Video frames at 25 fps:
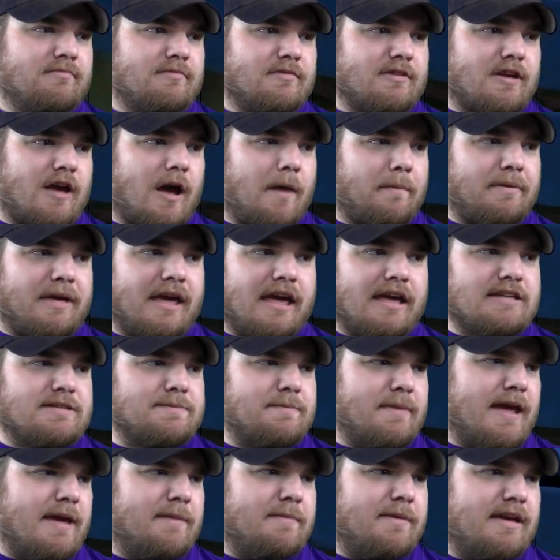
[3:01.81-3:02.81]
Cupcakes
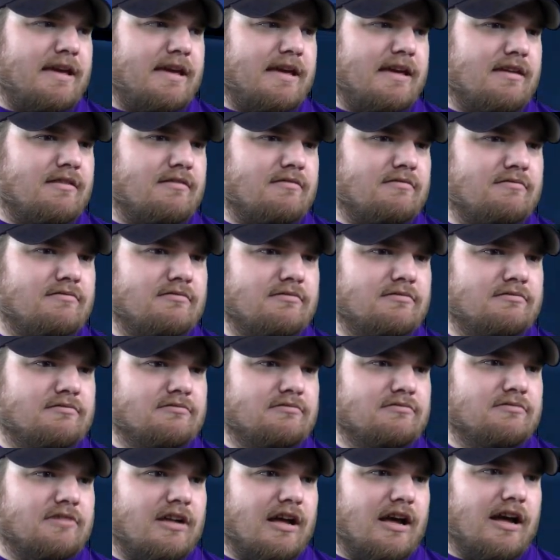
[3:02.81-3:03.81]
maybe.
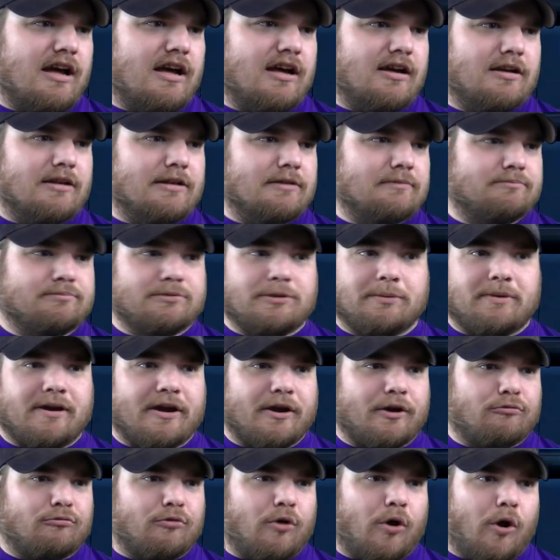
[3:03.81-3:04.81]
Some
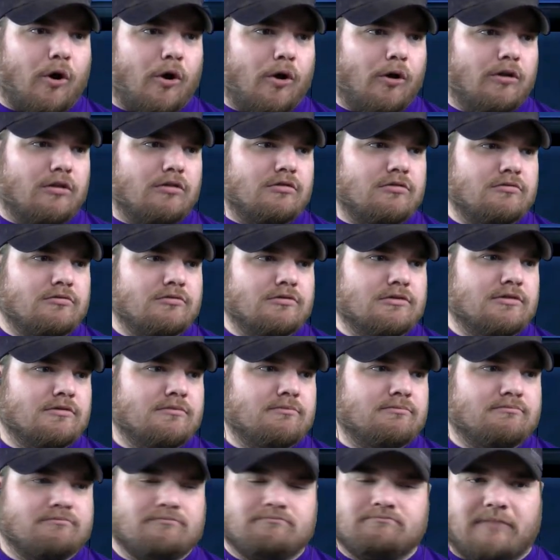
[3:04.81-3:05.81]
kind of roll.
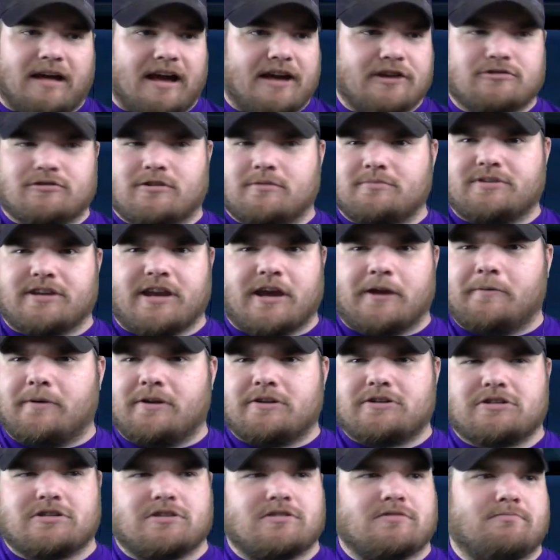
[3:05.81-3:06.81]
Ice cream
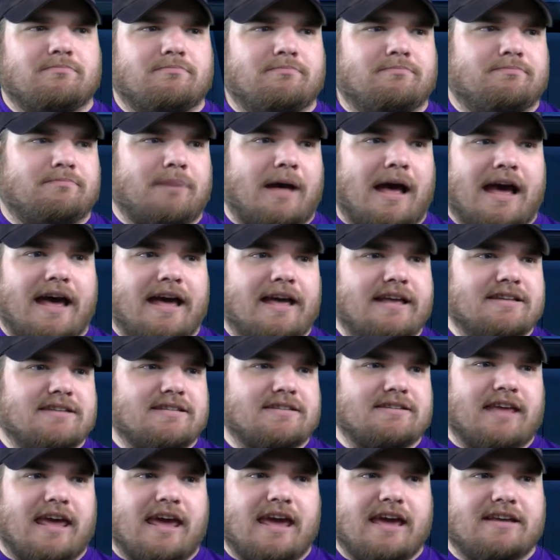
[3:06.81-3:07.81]
sandwich.
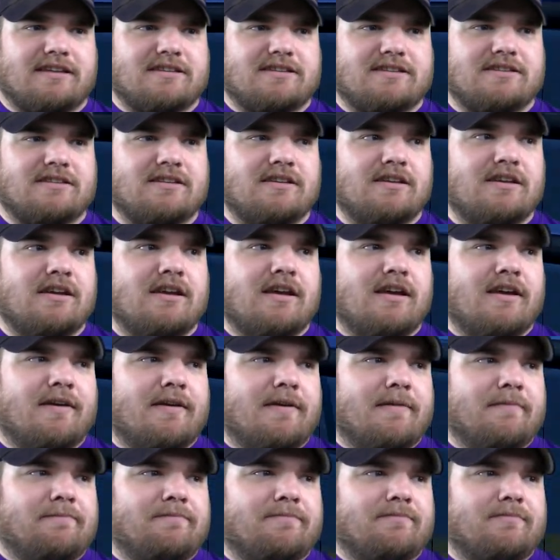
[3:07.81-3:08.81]
Pies. Cakes.
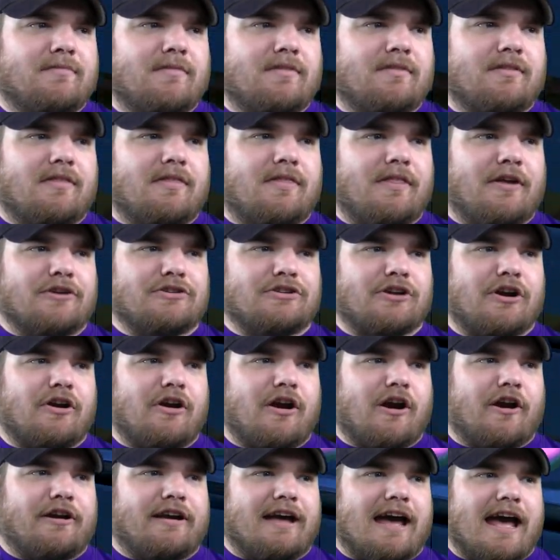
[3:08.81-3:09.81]
There's
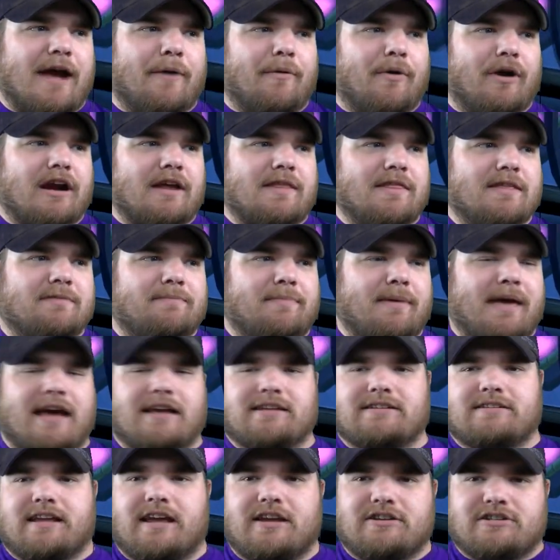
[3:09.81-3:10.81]
our guy working the
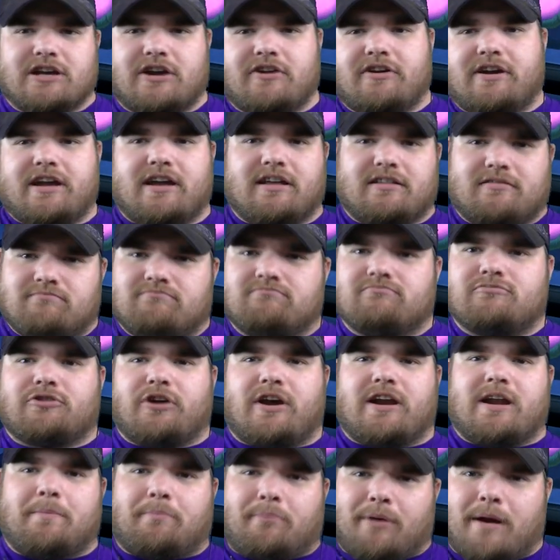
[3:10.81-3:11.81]
backstage area.
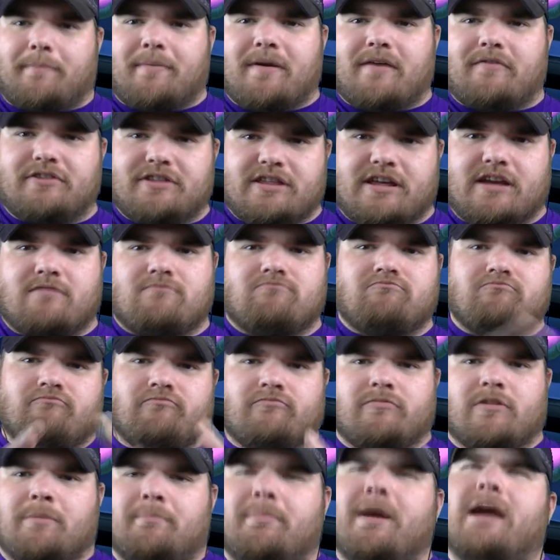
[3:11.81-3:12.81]
Trying to prep everything.
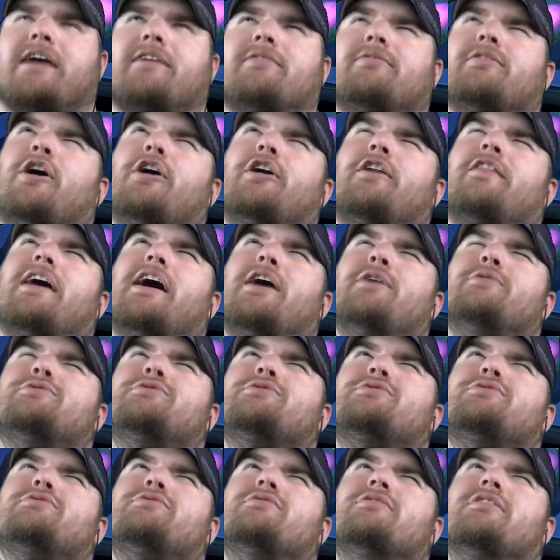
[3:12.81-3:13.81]
Back at the heart of the
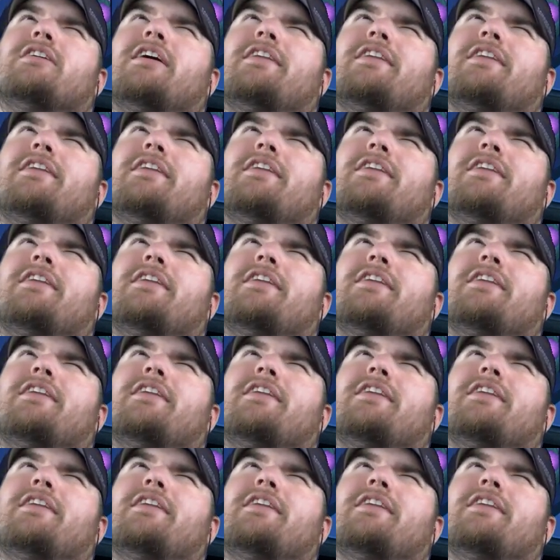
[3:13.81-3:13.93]
house.